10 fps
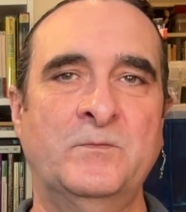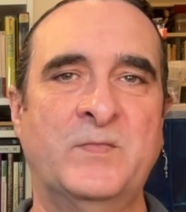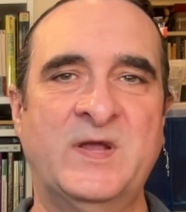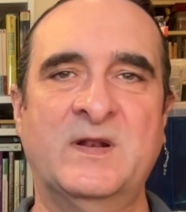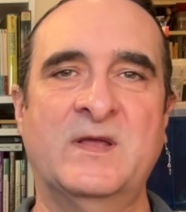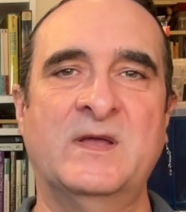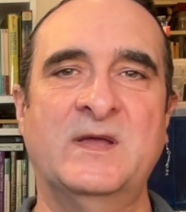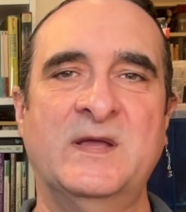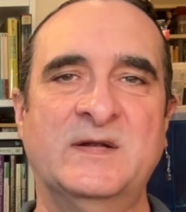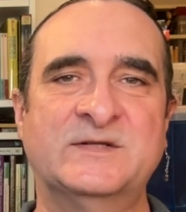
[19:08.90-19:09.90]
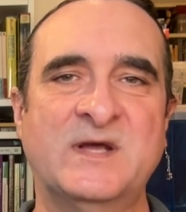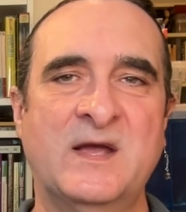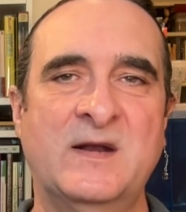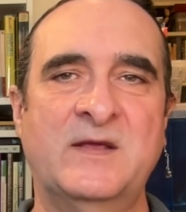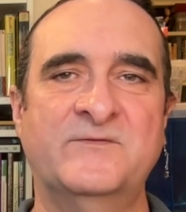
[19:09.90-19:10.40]
Piglia
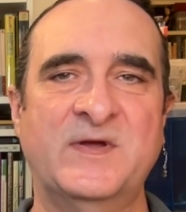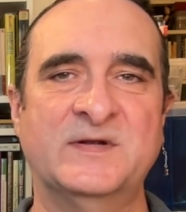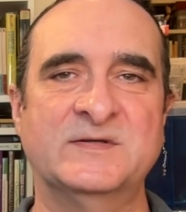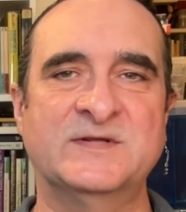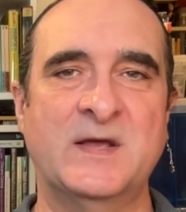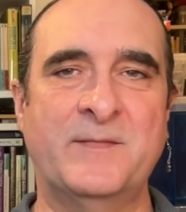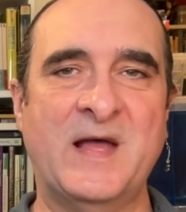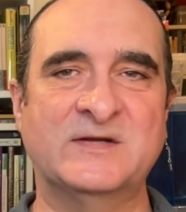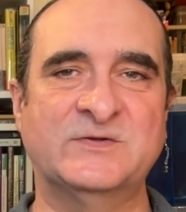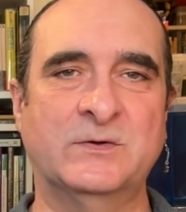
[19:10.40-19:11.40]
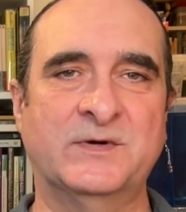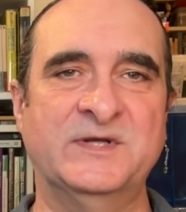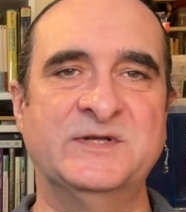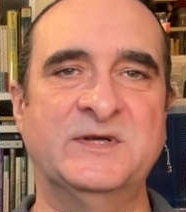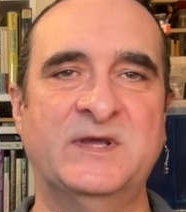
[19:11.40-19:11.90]
entirely invents their
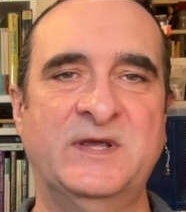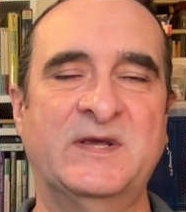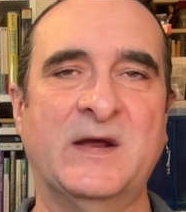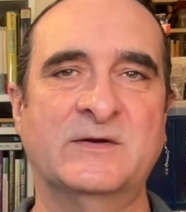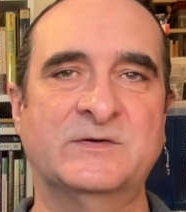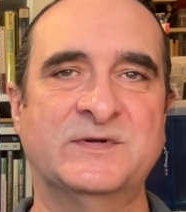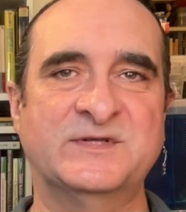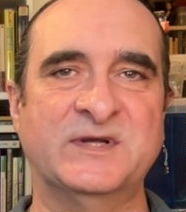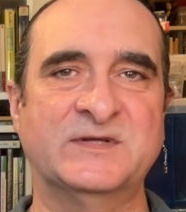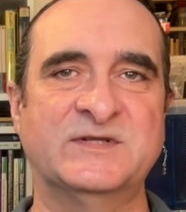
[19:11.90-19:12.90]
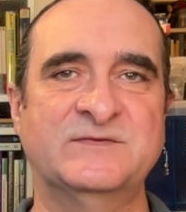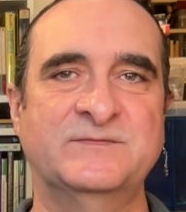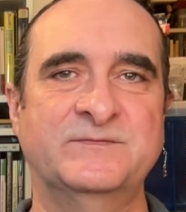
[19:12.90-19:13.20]
backstories and key characteristics.